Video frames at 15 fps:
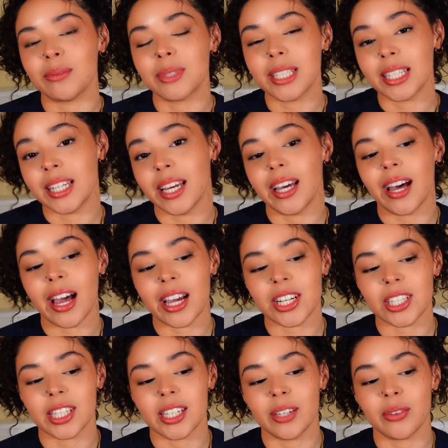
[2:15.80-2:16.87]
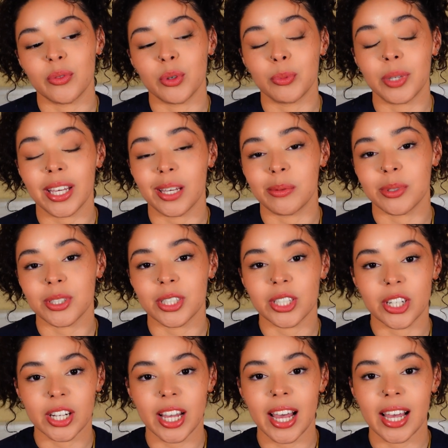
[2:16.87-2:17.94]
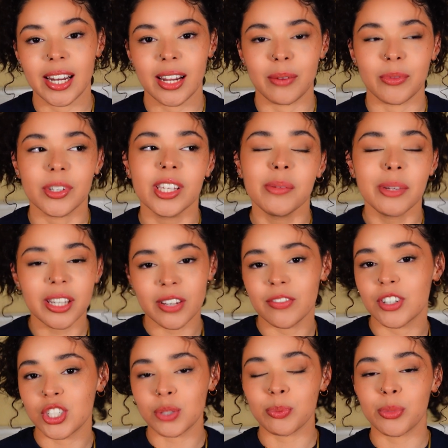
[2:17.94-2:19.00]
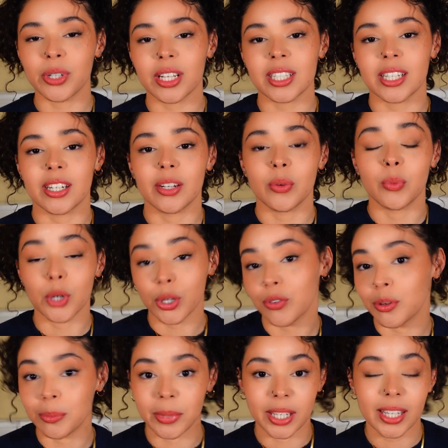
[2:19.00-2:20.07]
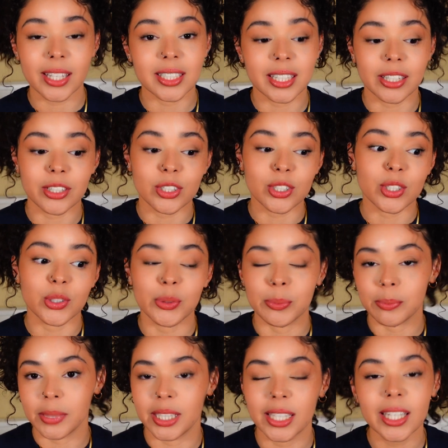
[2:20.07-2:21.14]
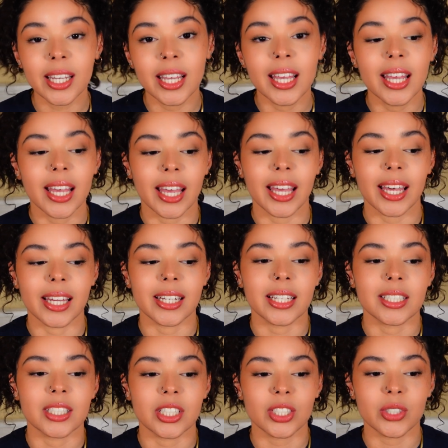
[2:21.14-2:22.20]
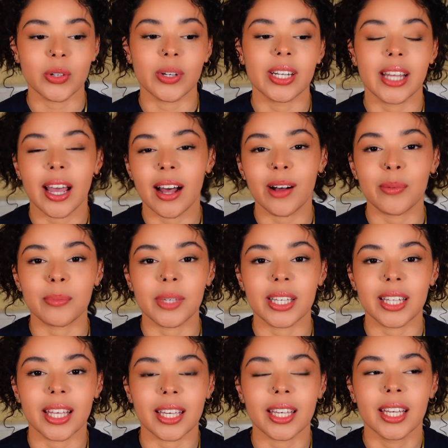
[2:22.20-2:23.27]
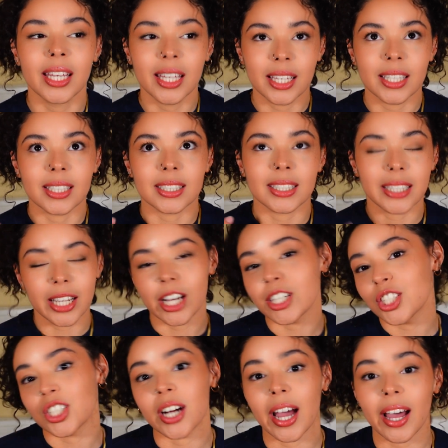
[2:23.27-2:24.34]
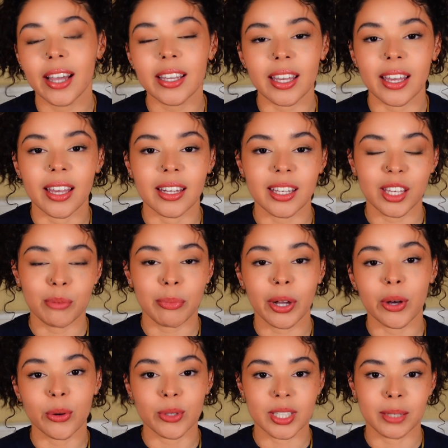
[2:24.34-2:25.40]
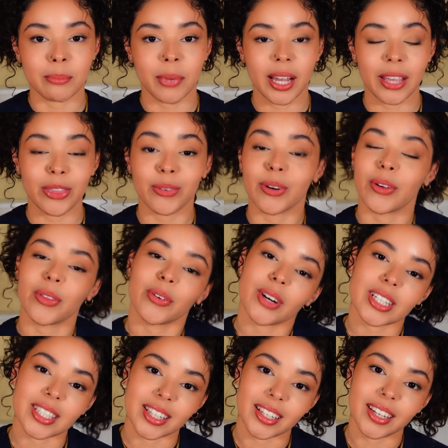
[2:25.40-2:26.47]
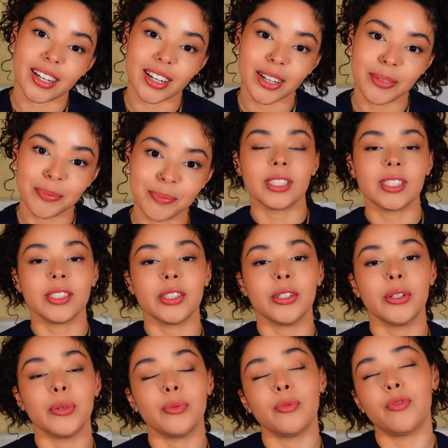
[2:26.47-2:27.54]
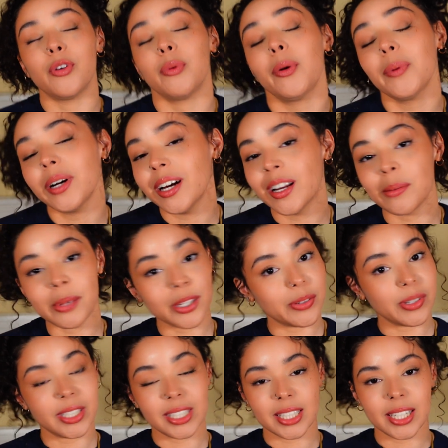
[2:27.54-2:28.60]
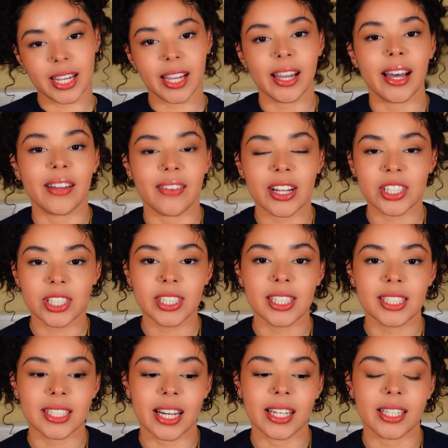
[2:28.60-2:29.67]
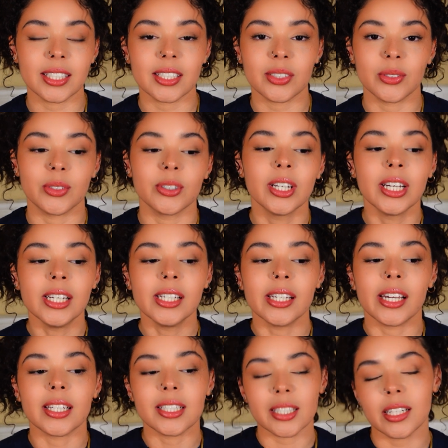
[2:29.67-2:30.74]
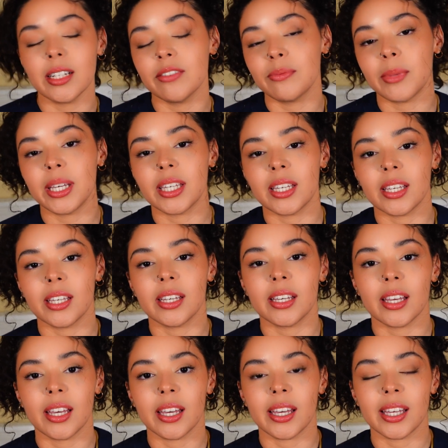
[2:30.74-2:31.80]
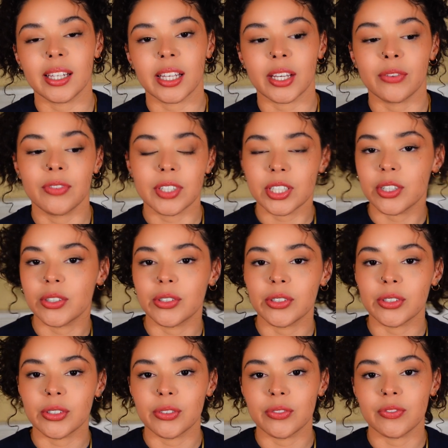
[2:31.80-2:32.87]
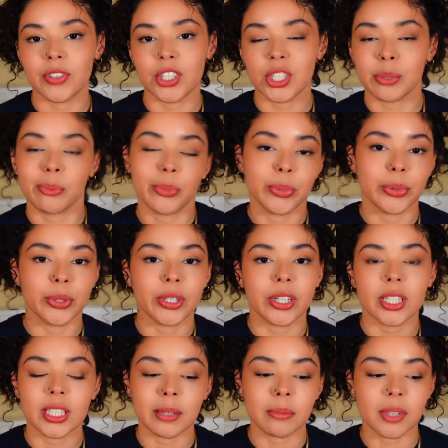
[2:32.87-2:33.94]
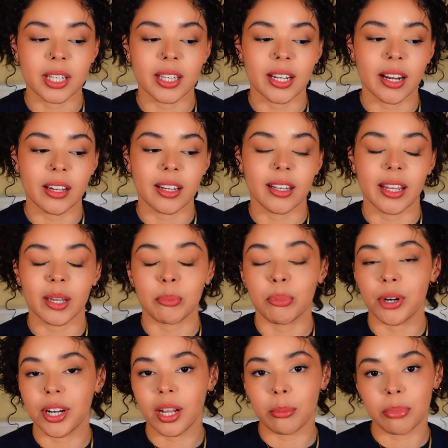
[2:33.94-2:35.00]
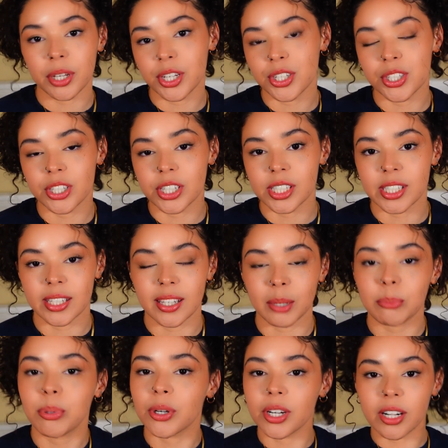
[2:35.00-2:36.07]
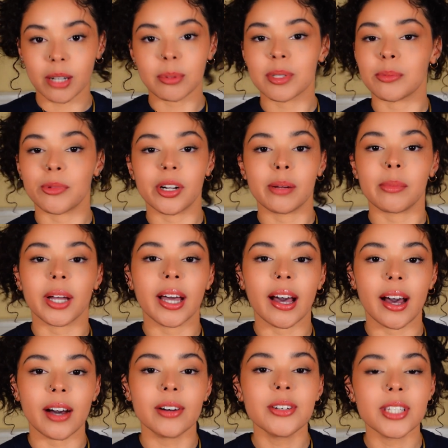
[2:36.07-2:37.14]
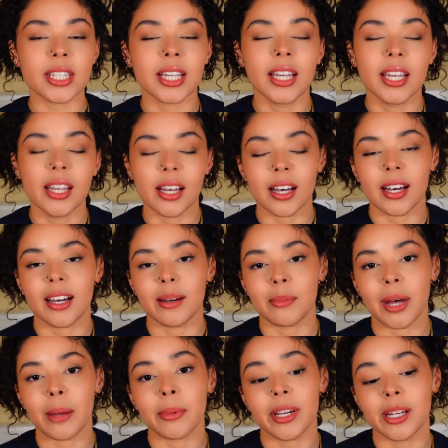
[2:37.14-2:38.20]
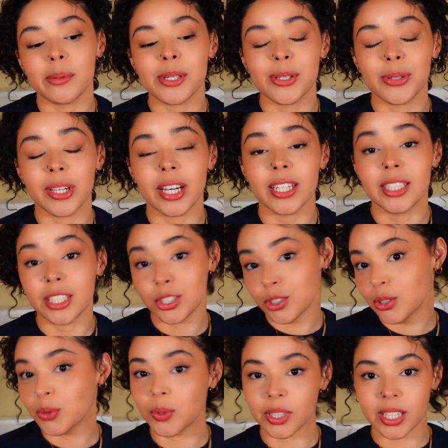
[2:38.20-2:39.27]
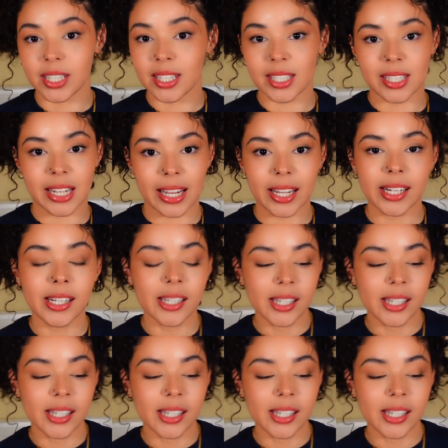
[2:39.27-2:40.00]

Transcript: today I actually will be able to go ahead and really make a vision board that's going to work for me. It's going to suit me, and it's just going to help me like stay on track and keep my goals in mind throughout the rest of the year. So for what we're going to be doing today, I've actually decided to, instead of making a like physical vision board or something that I could like print out pictures and like put it up somewhere in my house, I'm going to be doing a digital one instead.